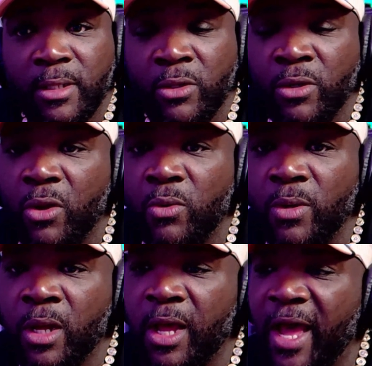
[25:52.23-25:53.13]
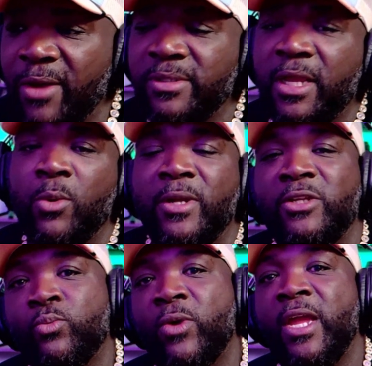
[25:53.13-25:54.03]
You know, I was
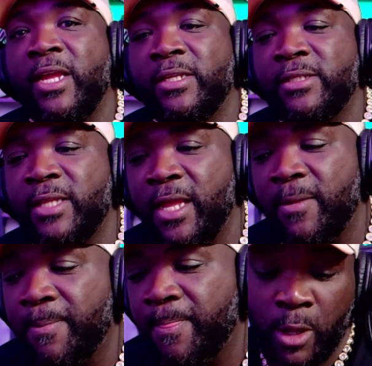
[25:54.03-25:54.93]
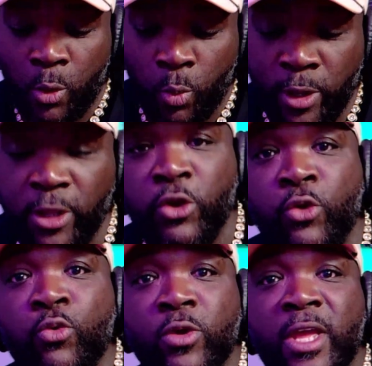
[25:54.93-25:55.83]
always raised that when
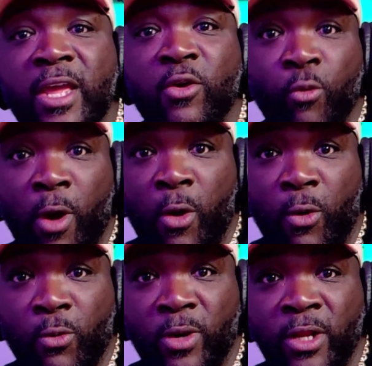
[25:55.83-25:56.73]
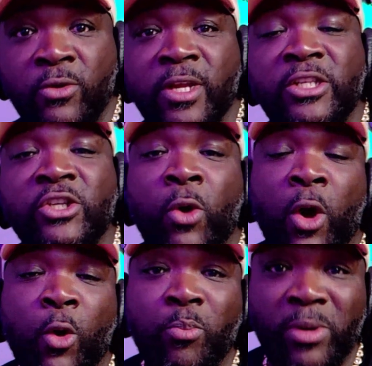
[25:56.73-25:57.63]
you get grown and you get your
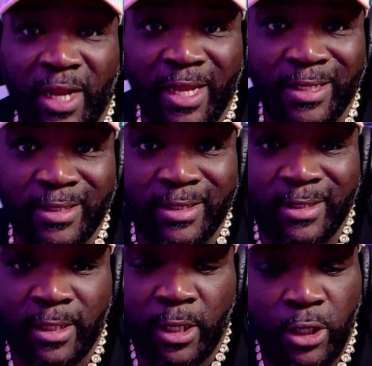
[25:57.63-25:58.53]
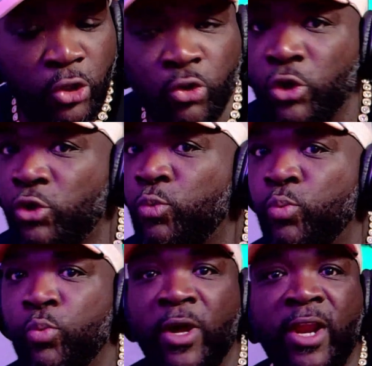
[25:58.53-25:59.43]
own place, you can do
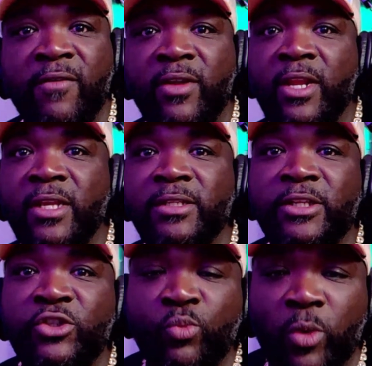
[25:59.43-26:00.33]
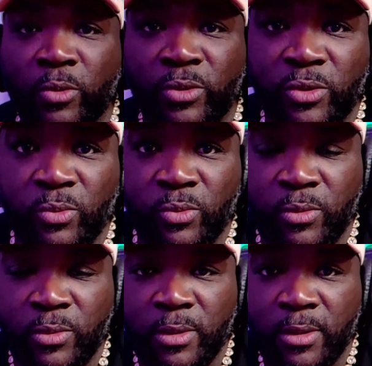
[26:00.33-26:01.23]
whatever it is that you want to.
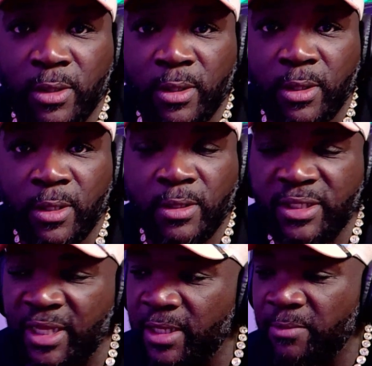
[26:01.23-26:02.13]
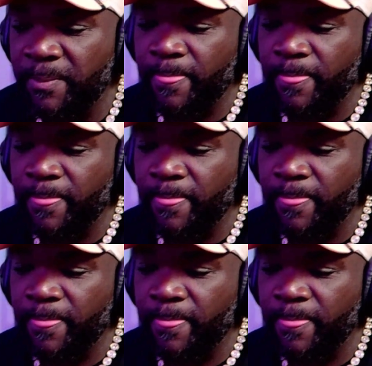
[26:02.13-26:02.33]
See,